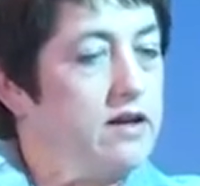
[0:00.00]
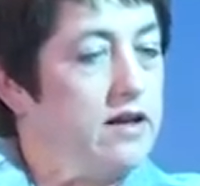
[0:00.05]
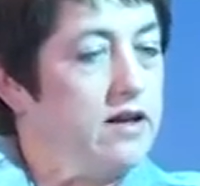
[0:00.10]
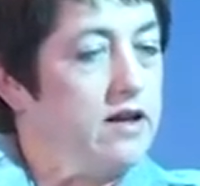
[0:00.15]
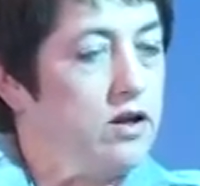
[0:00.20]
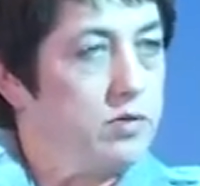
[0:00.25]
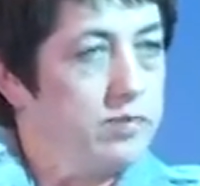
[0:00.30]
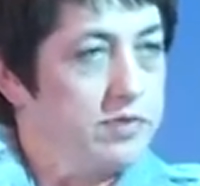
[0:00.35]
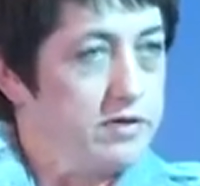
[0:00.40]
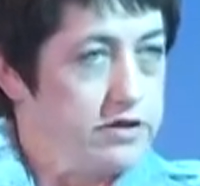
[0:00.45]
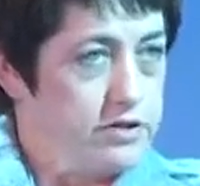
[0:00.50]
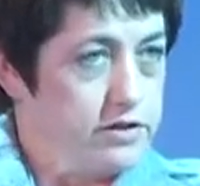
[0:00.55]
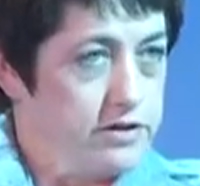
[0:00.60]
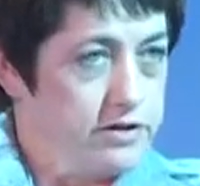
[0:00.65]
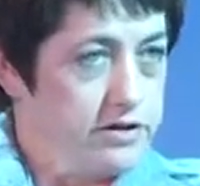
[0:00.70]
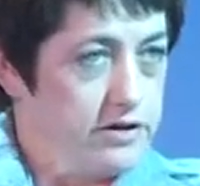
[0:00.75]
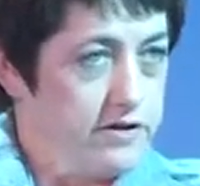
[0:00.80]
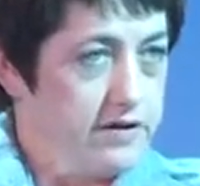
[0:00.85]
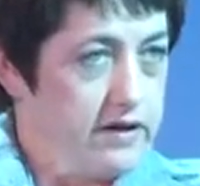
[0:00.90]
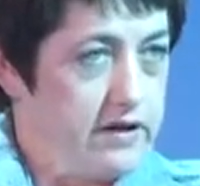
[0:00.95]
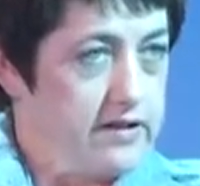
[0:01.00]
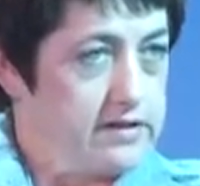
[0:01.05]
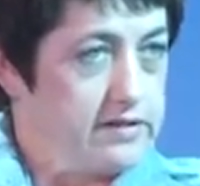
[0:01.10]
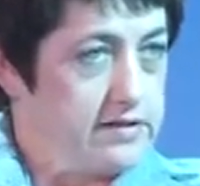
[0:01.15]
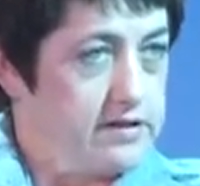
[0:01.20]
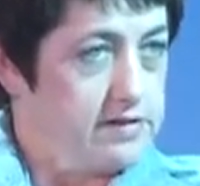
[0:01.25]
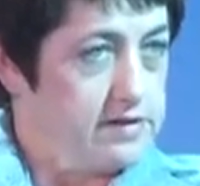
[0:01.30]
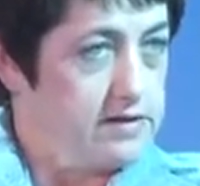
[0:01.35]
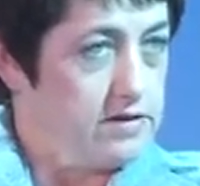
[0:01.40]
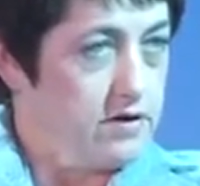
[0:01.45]
you produce your
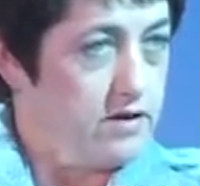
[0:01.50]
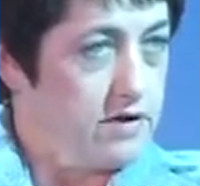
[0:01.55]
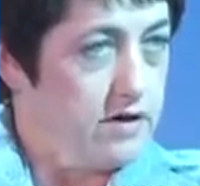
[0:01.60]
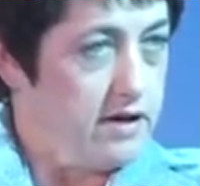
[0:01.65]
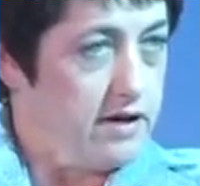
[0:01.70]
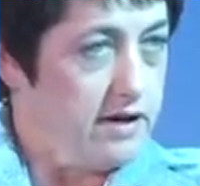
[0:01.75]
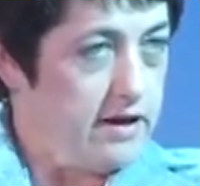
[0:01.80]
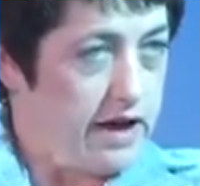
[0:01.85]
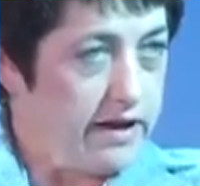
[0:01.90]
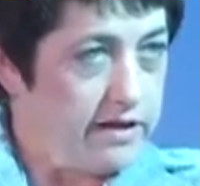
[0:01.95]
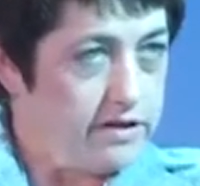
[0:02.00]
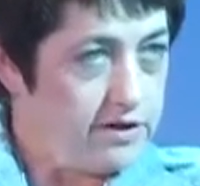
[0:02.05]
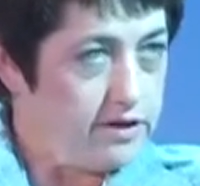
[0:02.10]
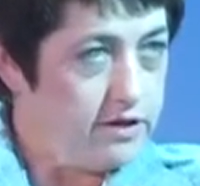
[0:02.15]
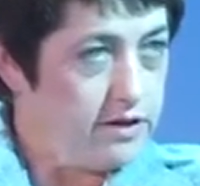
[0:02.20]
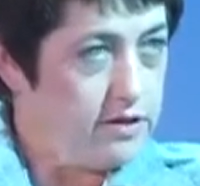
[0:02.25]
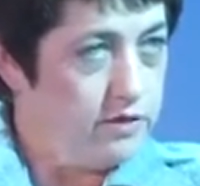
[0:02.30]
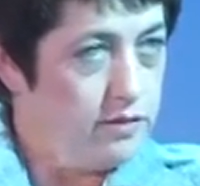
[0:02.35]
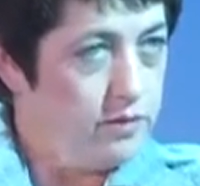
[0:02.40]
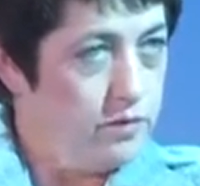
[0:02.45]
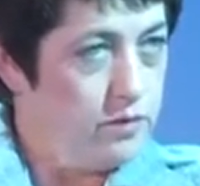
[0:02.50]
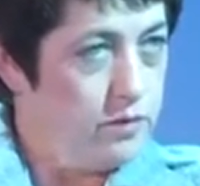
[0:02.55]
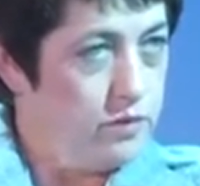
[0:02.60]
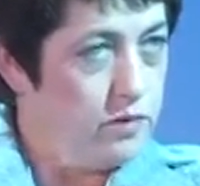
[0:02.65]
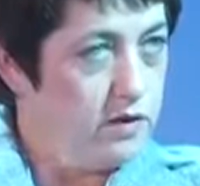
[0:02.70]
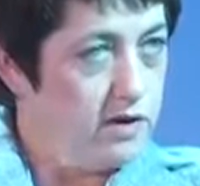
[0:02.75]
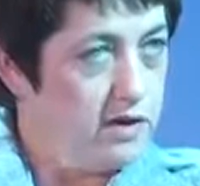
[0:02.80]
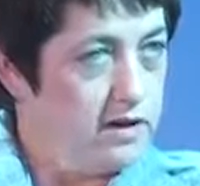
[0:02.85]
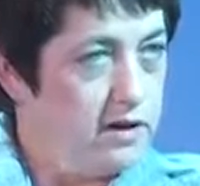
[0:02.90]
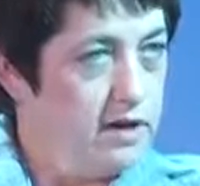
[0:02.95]
thesis, and you
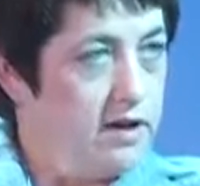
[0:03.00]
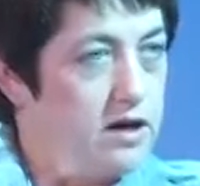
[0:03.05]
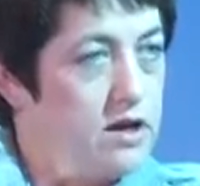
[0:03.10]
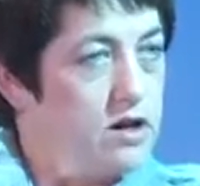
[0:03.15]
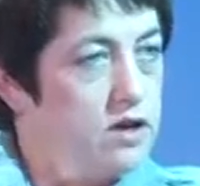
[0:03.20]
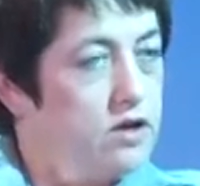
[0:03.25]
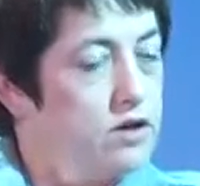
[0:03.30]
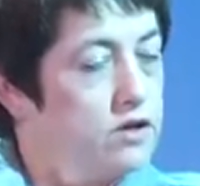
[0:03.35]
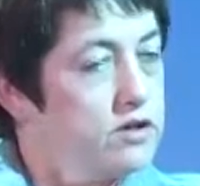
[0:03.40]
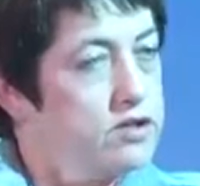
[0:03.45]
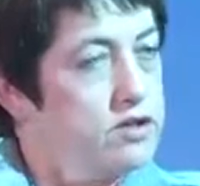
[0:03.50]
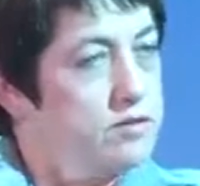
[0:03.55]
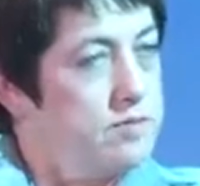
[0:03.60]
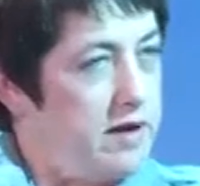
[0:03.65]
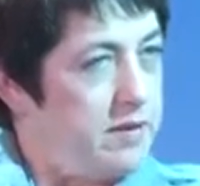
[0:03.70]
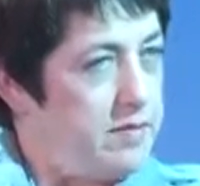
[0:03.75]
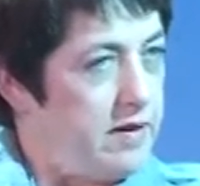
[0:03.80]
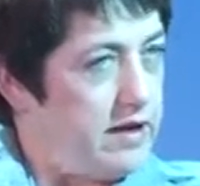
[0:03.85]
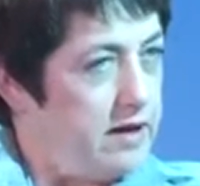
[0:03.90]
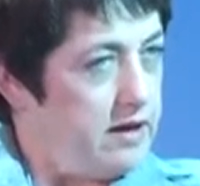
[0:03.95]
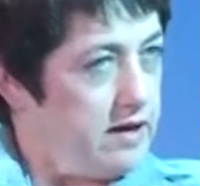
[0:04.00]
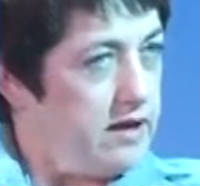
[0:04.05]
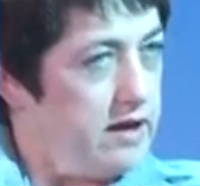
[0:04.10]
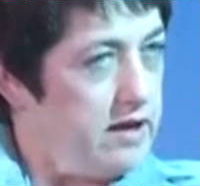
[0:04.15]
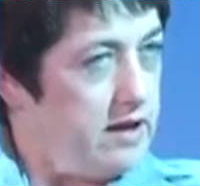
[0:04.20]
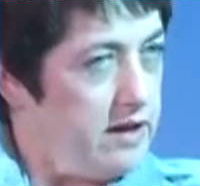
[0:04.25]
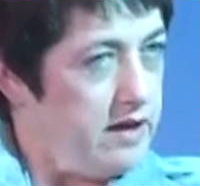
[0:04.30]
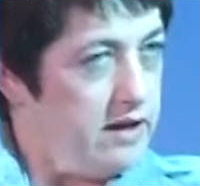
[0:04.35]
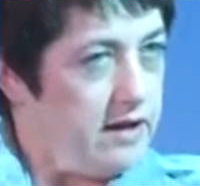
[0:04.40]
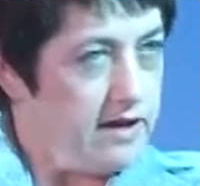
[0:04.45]
will look to maybe,
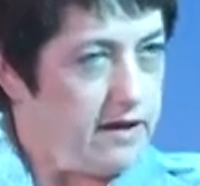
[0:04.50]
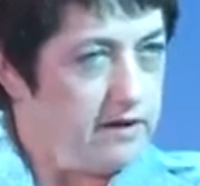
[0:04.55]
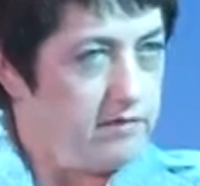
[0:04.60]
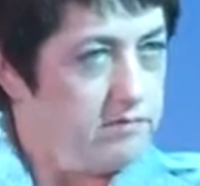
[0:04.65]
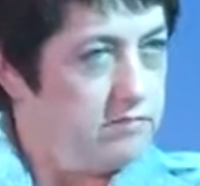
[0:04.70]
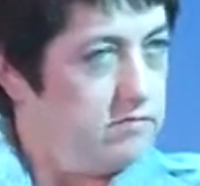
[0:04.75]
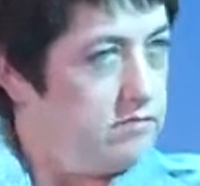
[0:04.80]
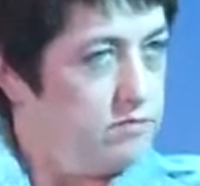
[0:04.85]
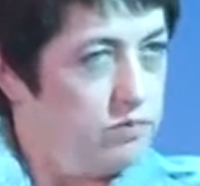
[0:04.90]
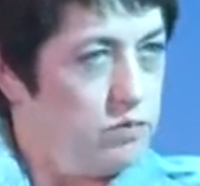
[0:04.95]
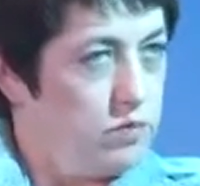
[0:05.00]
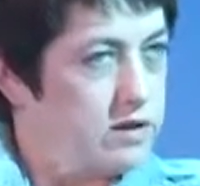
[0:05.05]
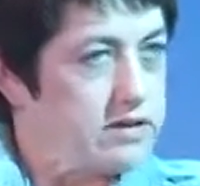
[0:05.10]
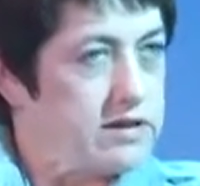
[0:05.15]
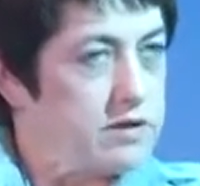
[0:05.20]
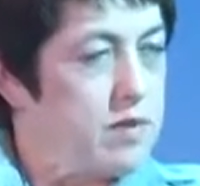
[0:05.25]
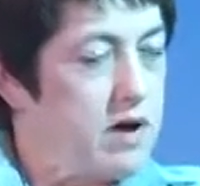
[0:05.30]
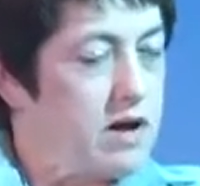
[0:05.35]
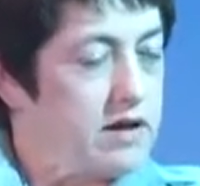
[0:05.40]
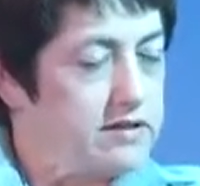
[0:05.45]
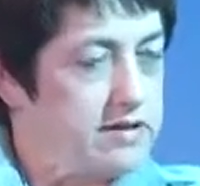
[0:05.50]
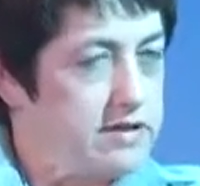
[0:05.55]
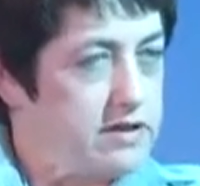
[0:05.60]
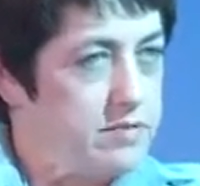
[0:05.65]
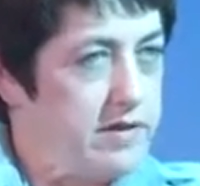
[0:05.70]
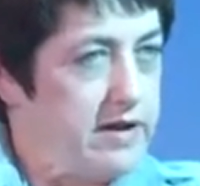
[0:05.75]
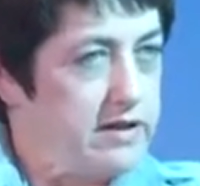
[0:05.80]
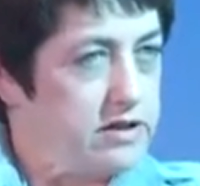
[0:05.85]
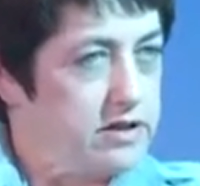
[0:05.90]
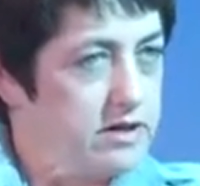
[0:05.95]
what's the policy
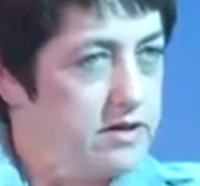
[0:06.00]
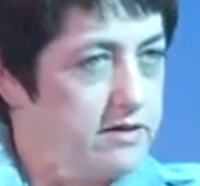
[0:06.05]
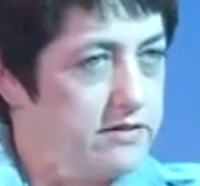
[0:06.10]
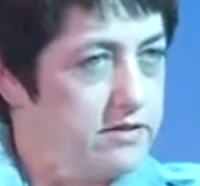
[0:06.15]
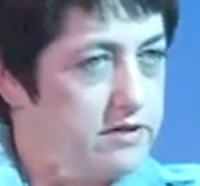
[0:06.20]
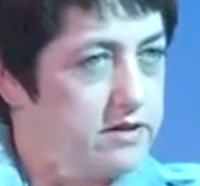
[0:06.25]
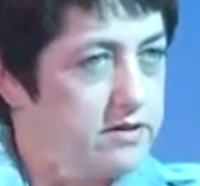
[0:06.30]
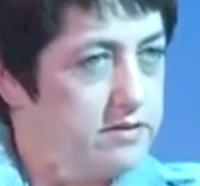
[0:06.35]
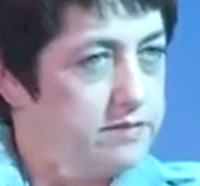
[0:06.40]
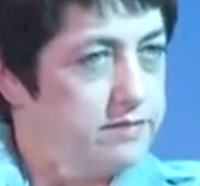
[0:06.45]
dimension of it?